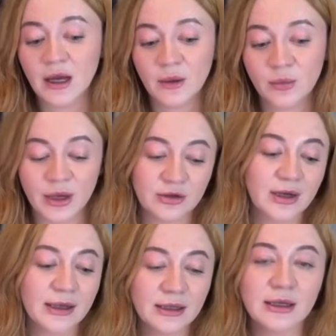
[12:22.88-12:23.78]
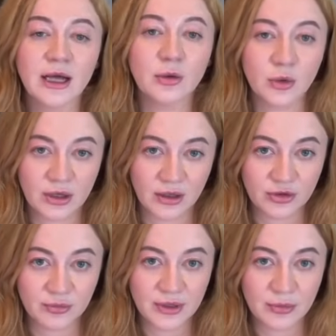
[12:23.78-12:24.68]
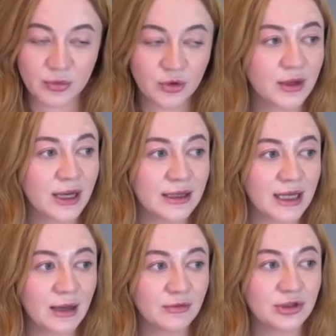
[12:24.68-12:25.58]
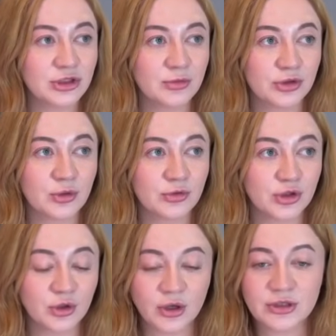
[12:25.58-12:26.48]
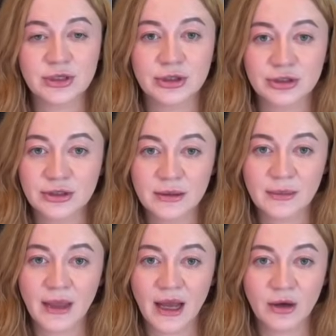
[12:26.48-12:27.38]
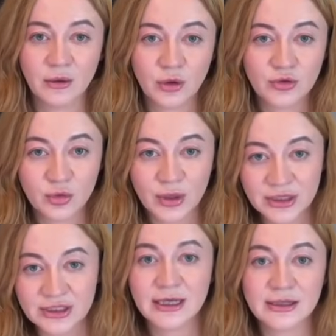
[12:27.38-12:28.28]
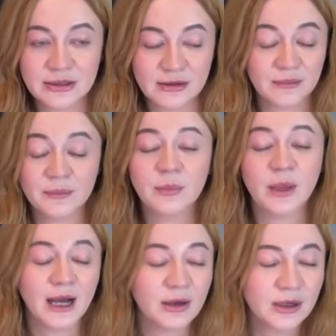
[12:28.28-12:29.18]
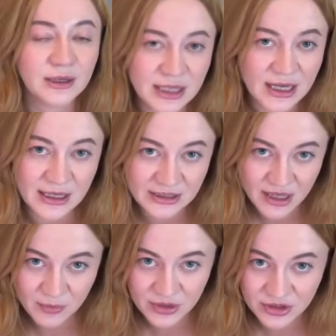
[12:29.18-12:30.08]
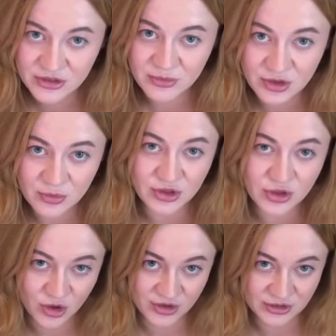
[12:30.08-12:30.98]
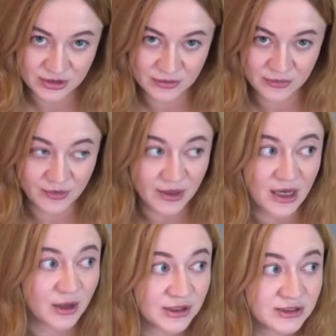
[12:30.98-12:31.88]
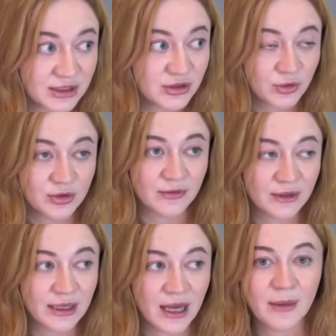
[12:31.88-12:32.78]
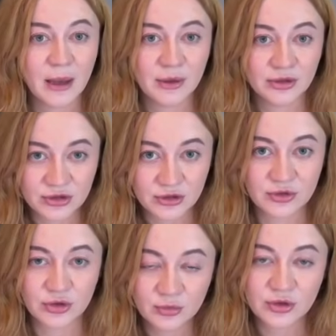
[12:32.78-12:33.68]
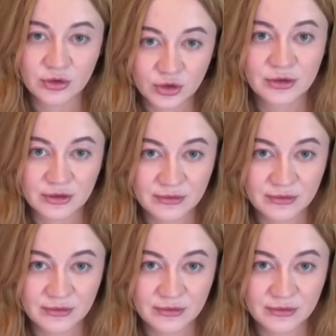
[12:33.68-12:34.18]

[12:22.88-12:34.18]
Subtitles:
We attracted like 100 people, and the average subscription cost is, I don't know, 20 cents. Well, I couldn't care less how much a subscription costs. I honestly don't give a damn how much a subscription costs.